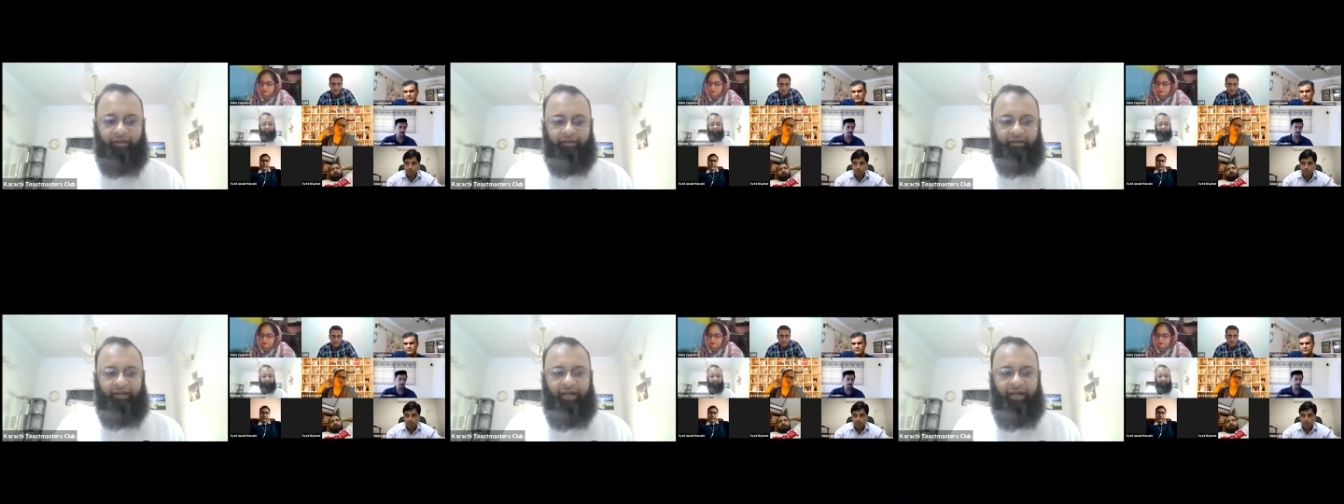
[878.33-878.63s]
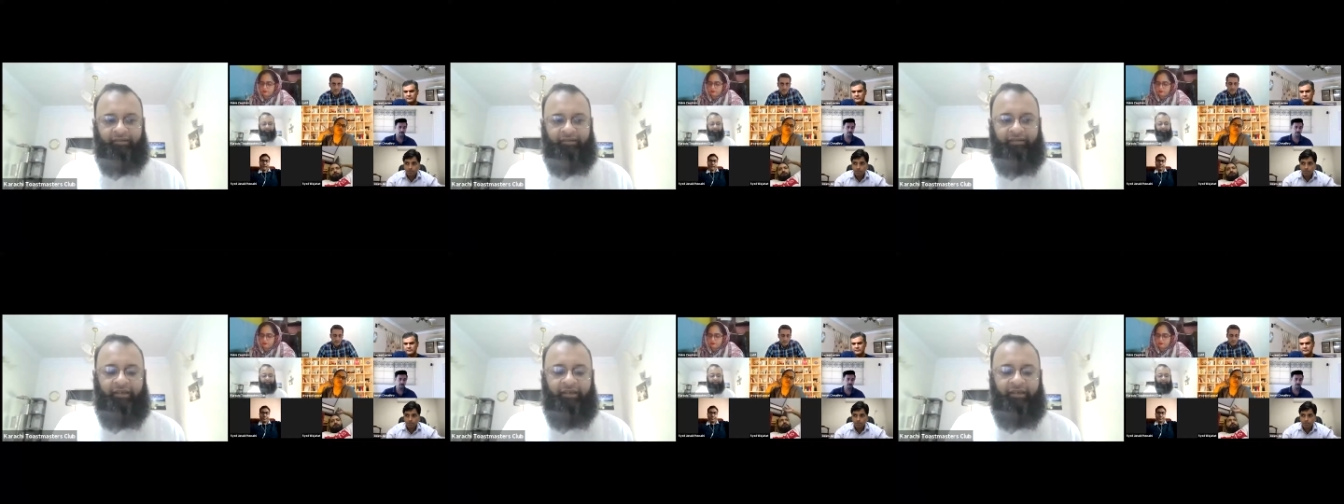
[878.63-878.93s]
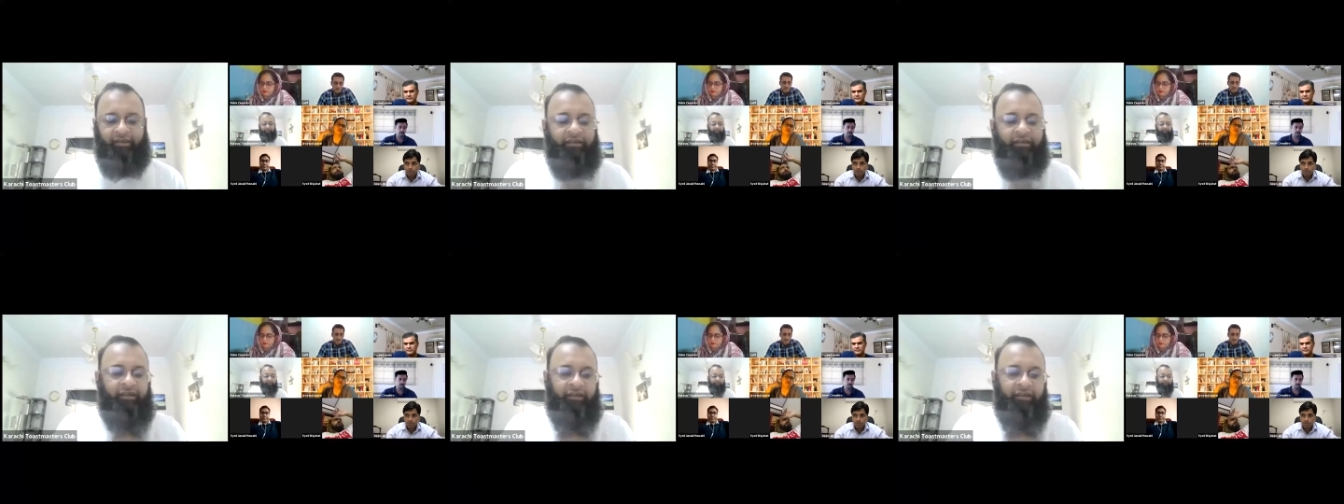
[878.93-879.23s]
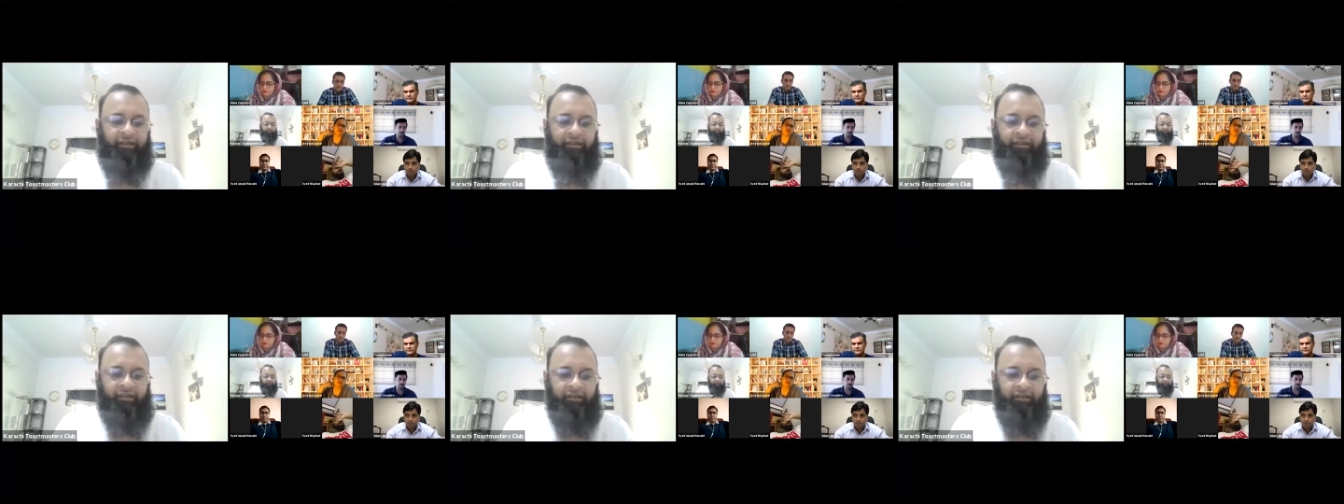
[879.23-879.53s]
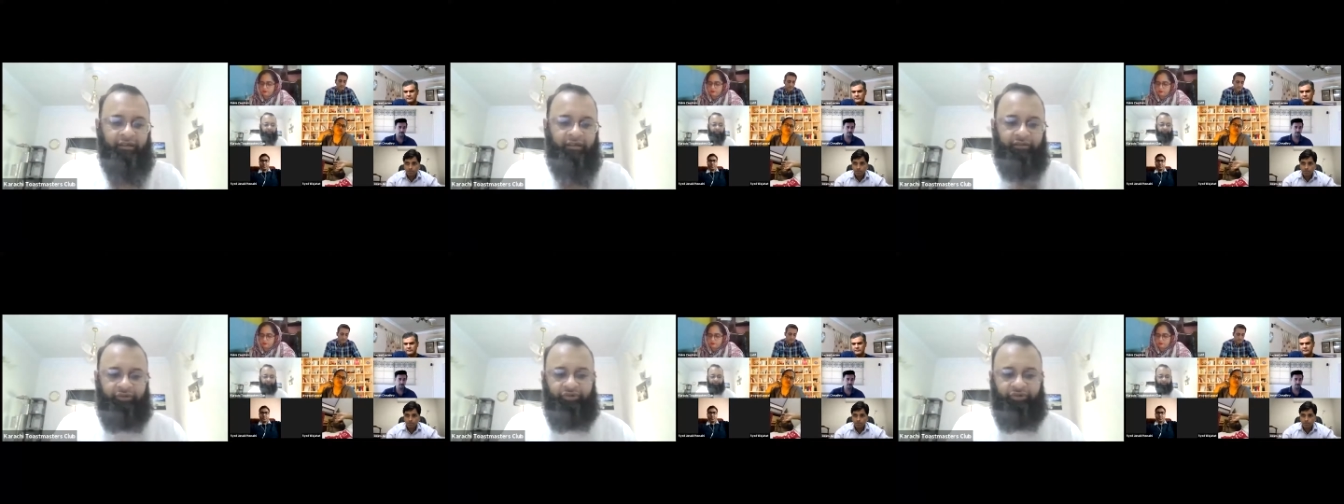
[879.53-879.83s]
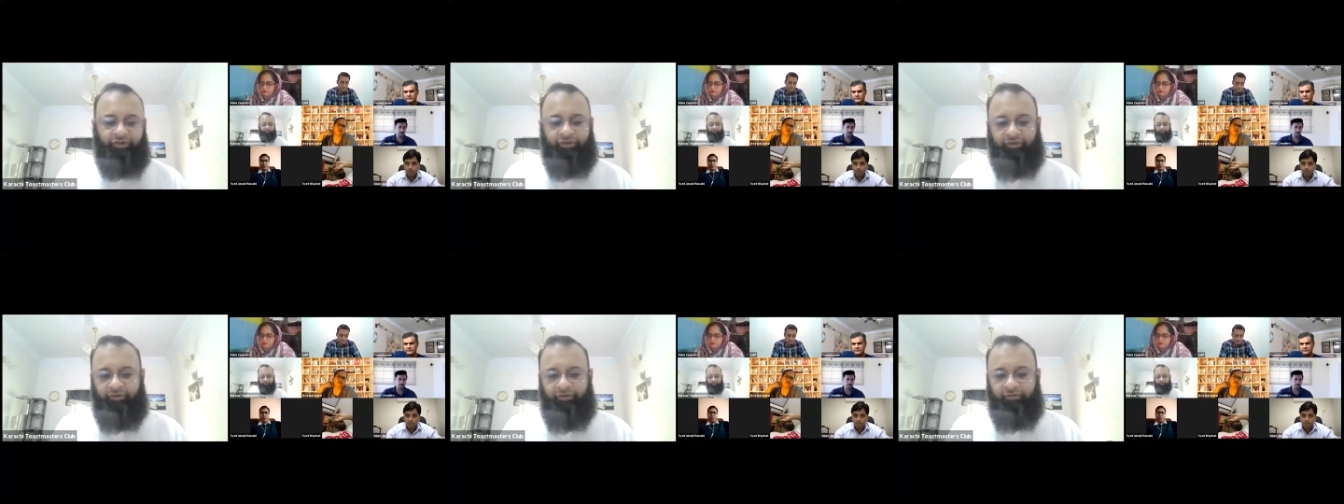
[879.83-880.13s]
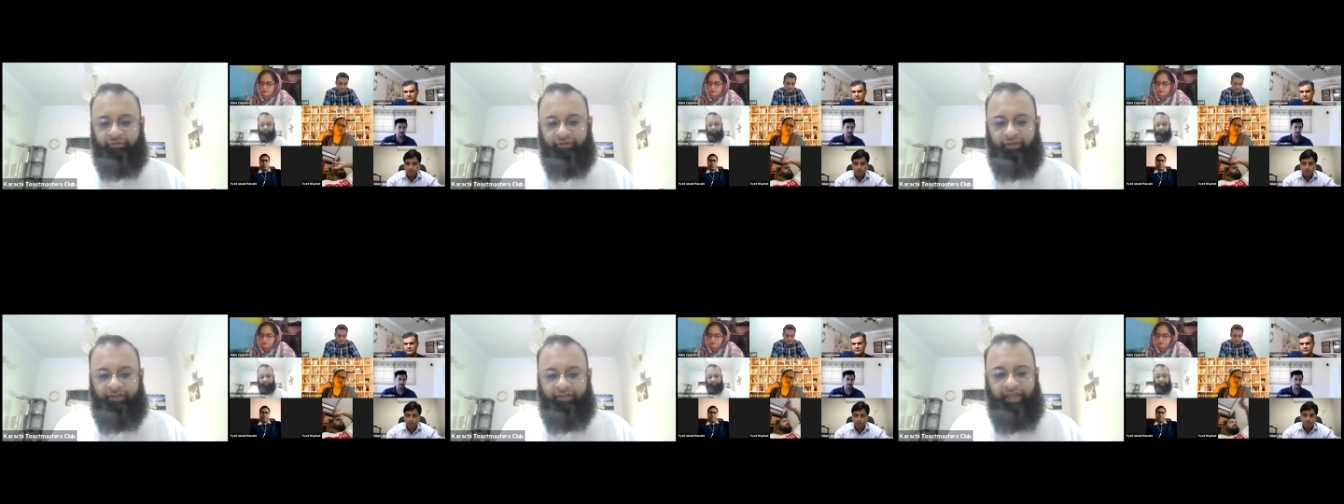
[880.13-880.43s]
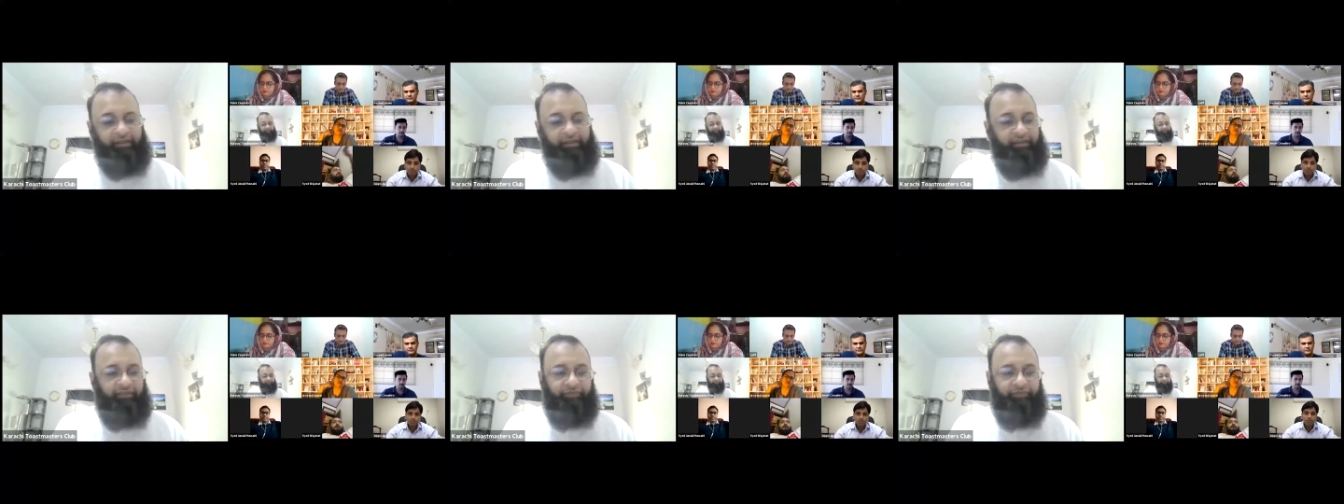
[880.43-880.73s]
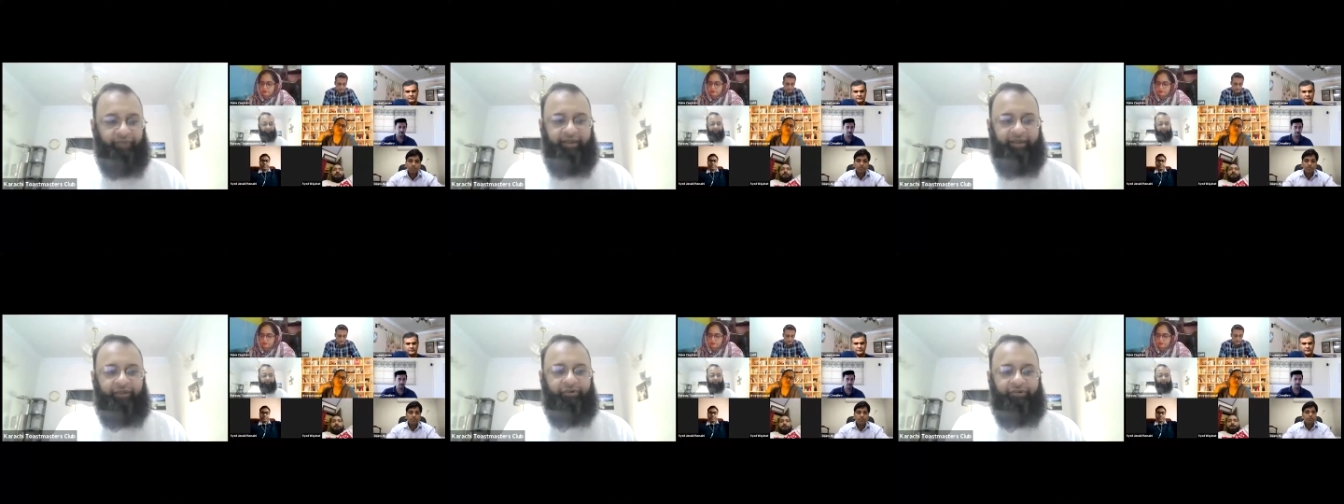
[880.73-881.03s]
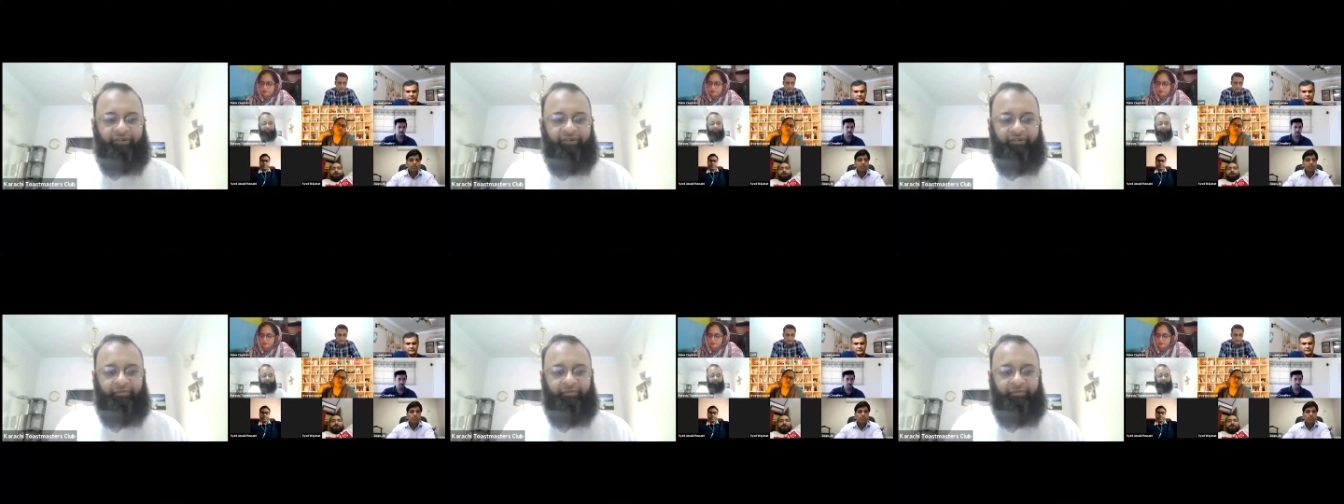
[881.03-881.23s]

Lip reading: last year. So that is a very good